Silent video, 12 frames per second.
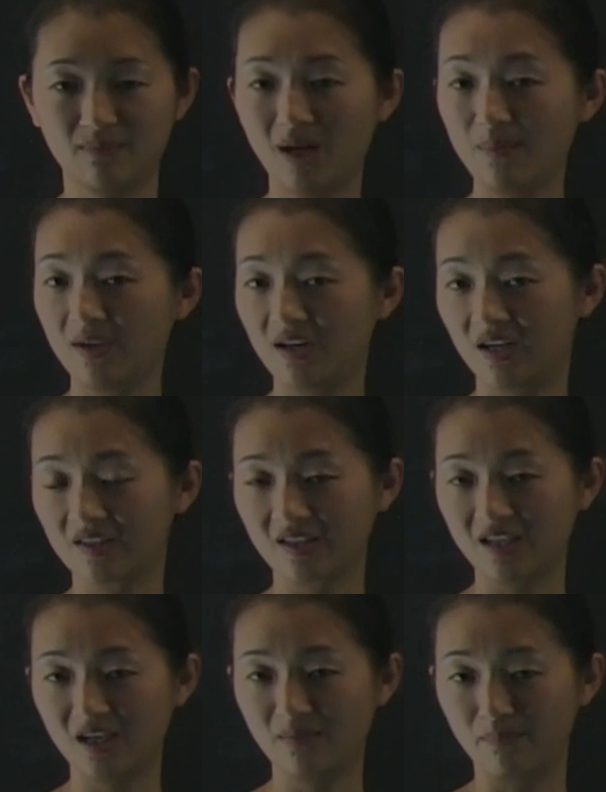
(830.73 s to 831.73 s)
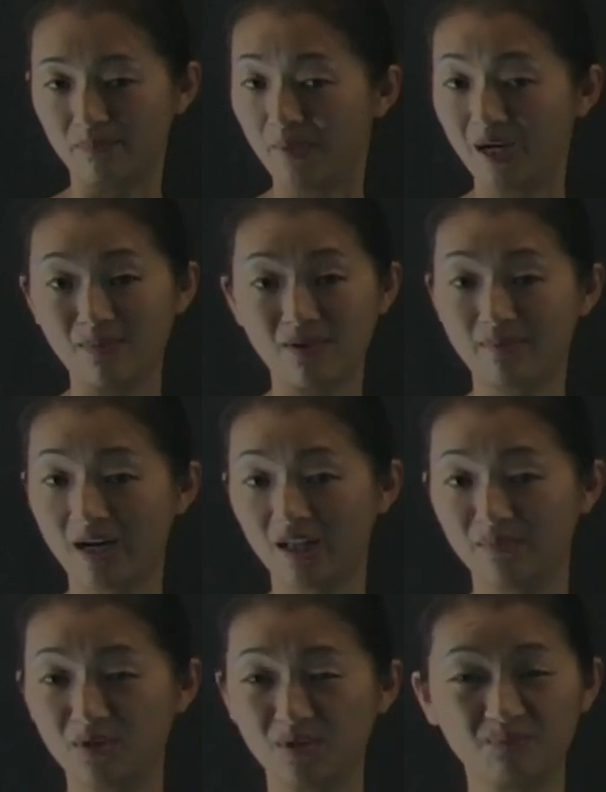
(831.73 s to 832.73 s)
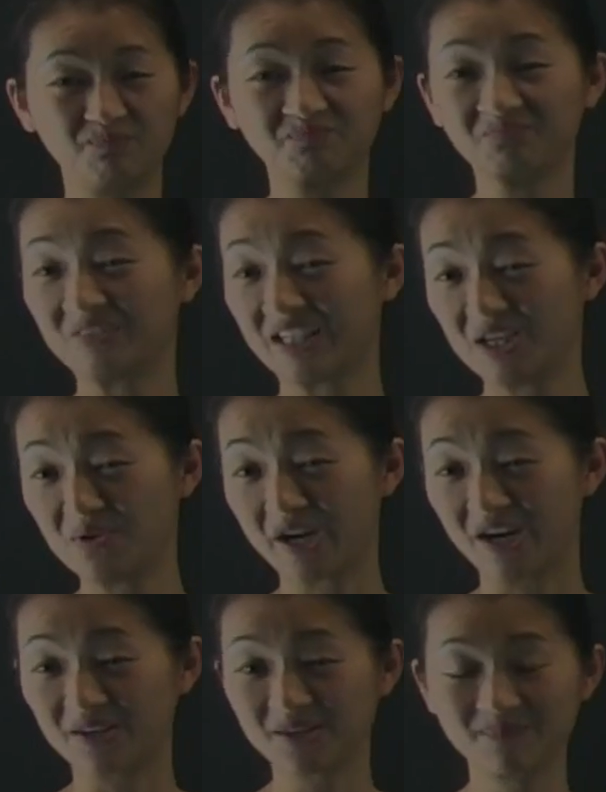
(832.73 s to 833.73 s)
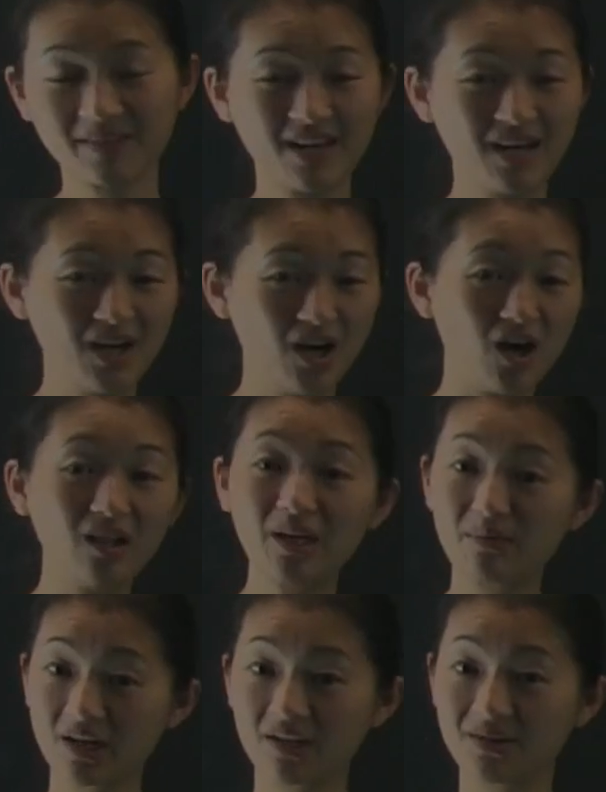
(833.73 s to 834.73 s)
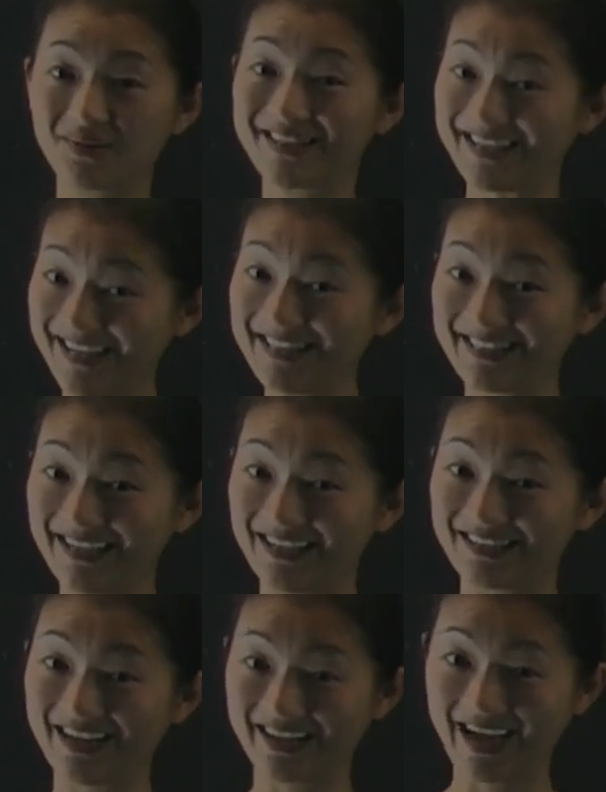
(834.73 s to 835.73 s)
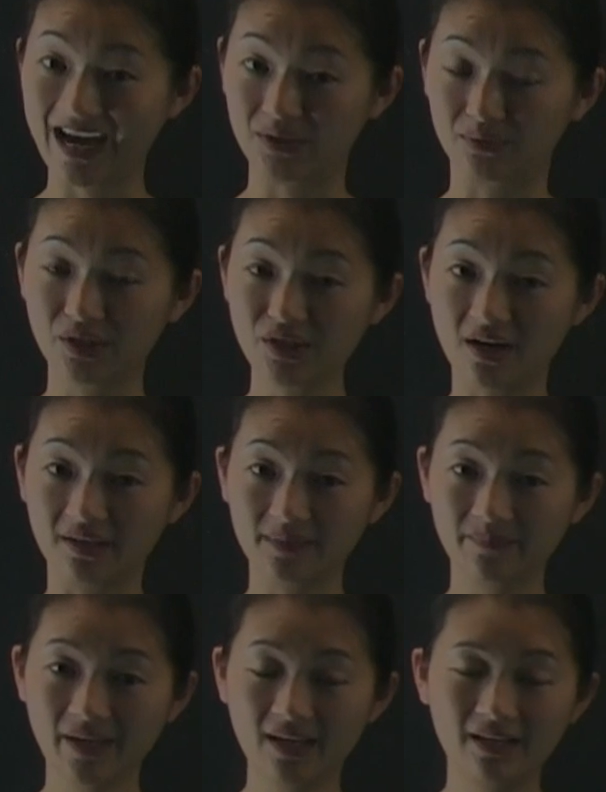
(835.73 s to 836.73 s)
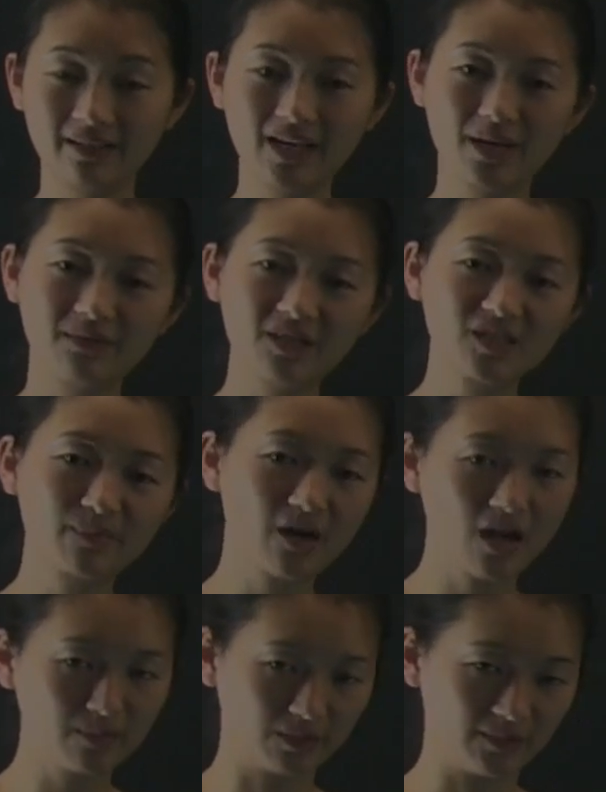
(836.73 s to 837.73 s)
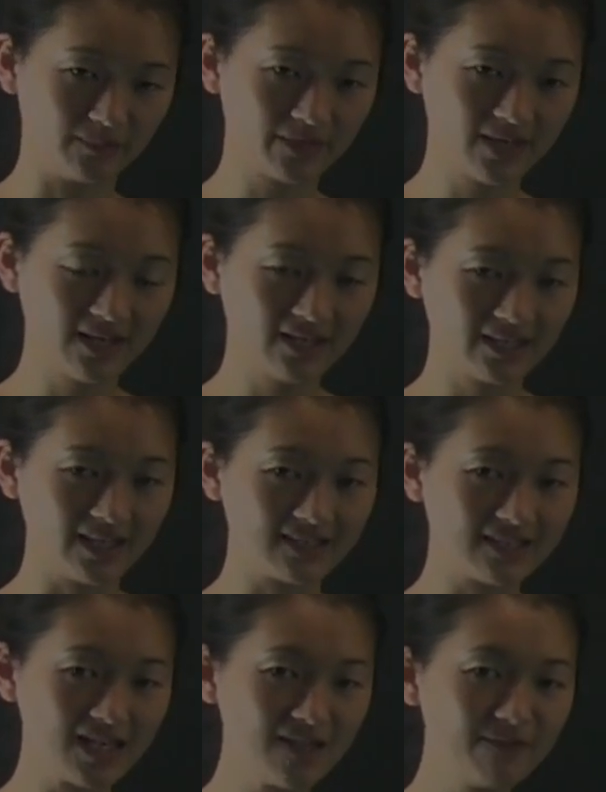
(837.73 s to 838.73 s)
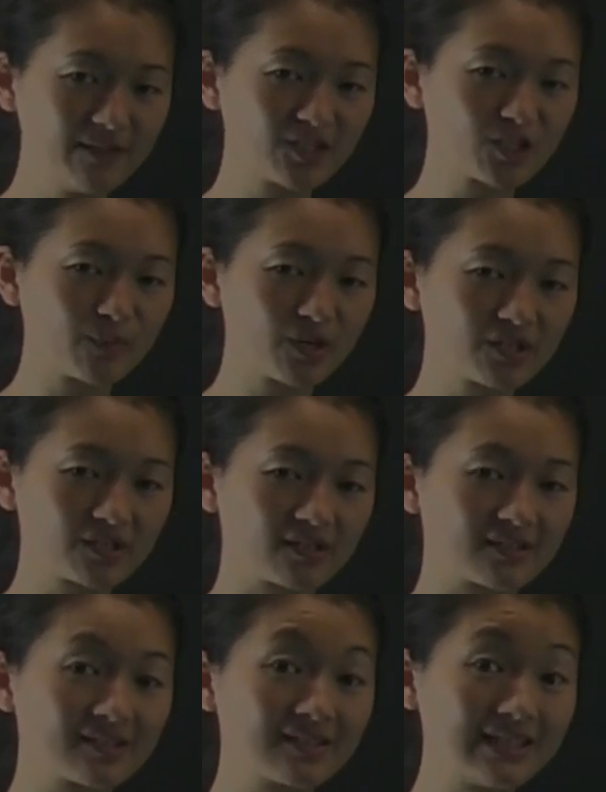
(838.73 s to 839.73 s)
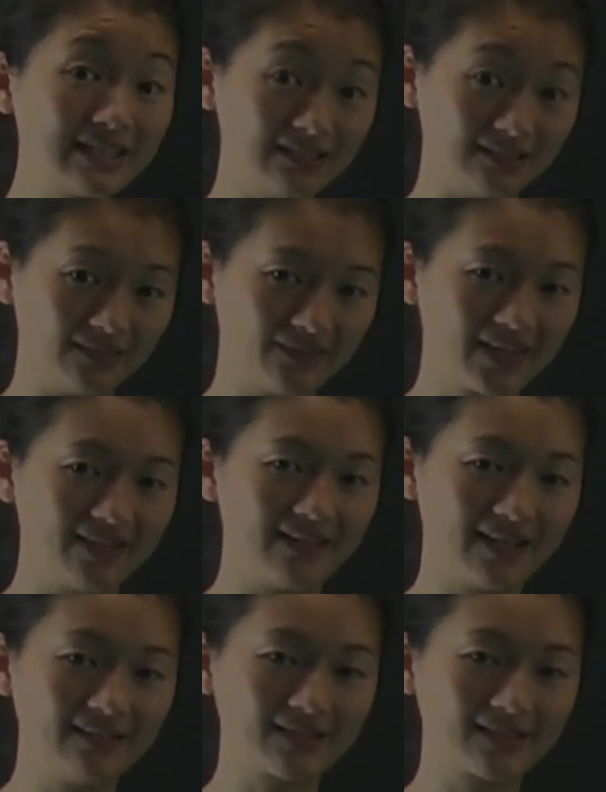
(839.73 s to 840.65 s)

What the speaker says: might be a husky, it might be a Malamute. Who cares? All I want to know is it a cat or a dog? Now, this problem is even sparser still than the